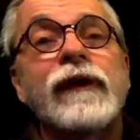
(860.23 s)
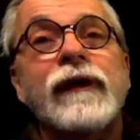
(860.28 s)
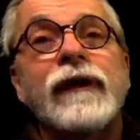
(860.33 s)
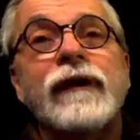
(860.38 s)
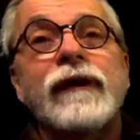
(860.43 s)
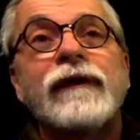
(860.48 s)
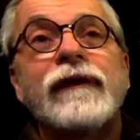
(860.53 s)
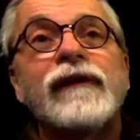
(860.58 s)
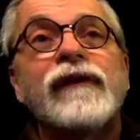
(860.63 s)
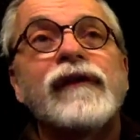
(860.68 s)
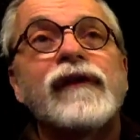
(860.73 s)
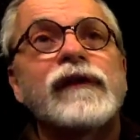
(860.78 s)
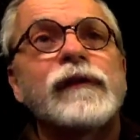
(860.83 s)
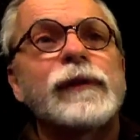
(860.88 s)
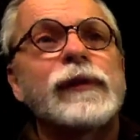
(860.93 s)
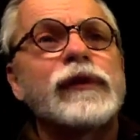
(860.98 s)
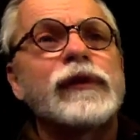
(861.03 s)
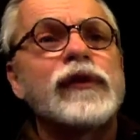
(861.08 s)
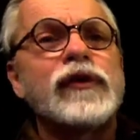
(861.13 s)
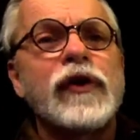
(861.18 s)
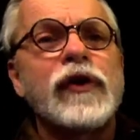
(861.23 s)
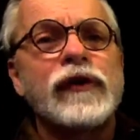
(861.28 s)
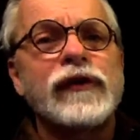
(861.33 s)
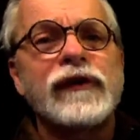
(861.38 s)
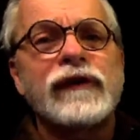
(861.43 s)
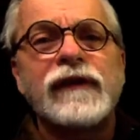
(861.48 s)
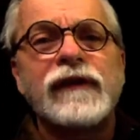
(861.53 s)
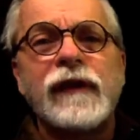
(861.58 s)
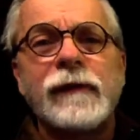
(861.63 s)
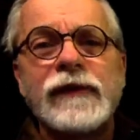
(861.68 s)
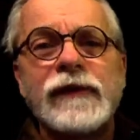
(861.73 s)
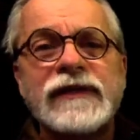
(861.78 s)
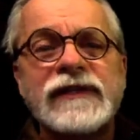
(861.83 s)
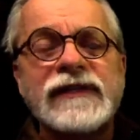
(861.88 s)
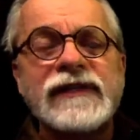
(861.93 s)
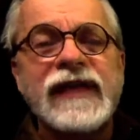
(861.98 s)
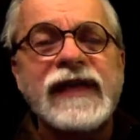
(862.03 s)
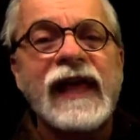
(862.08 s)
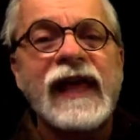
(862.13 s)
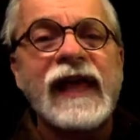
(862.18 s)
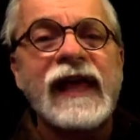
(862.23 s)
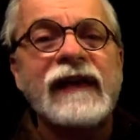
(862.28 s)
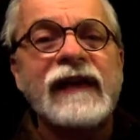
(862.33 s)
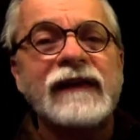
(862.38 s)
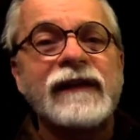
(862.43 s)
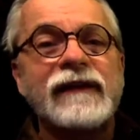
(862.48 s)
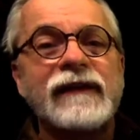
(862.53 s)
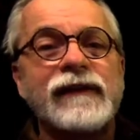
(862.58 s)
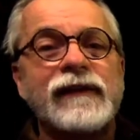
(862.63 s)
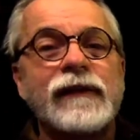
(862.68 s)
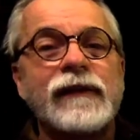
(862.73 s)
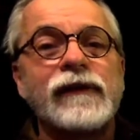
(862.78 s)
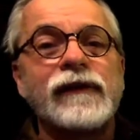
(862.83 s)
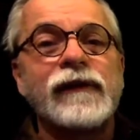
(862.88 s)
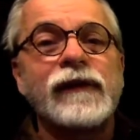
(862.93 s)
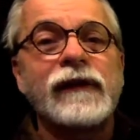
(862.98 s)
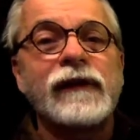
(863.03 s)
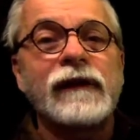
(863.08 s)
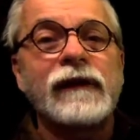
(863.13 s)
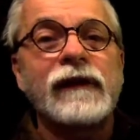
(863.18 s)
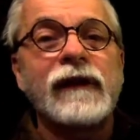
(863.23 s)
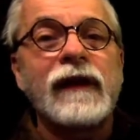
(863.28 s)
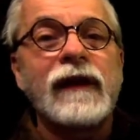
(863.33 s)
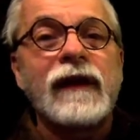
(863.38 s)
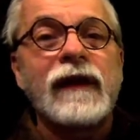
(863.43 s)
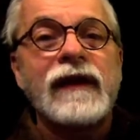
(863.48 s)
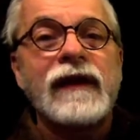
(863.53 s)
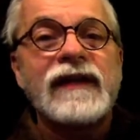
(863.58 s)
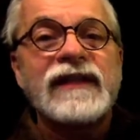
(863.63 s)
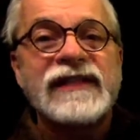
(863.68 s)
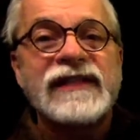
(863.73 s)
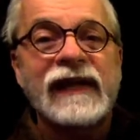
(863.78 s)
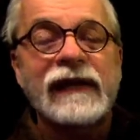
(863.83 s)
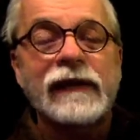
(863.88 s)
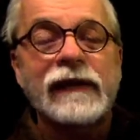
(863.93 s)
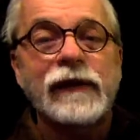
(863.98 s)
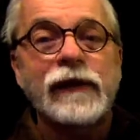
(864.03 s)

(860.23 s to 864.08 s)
This is the blue note that W.C. Handy is using in St.